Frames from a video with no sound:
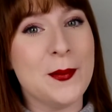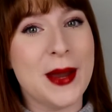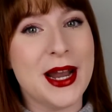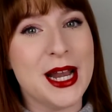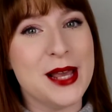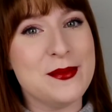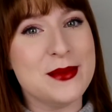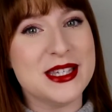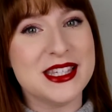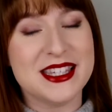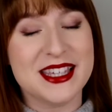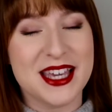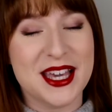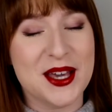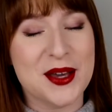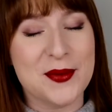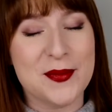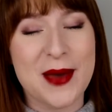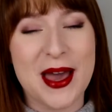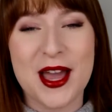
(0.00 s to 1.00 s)
my name is
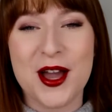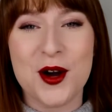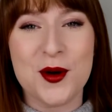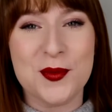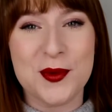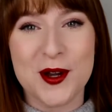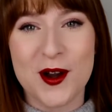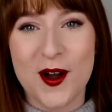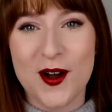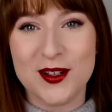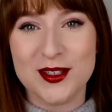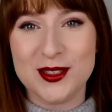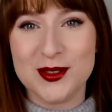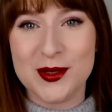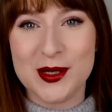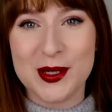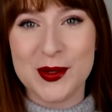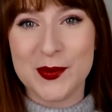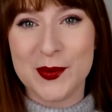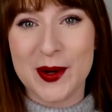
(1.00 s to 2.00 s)
Kim. I hope you're all
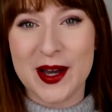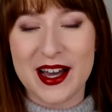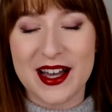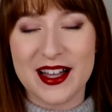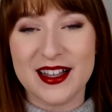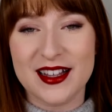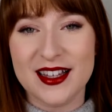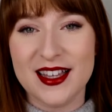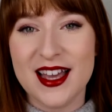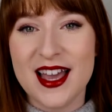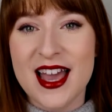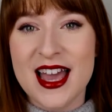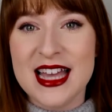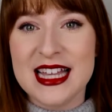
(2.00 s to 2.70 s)
doing well.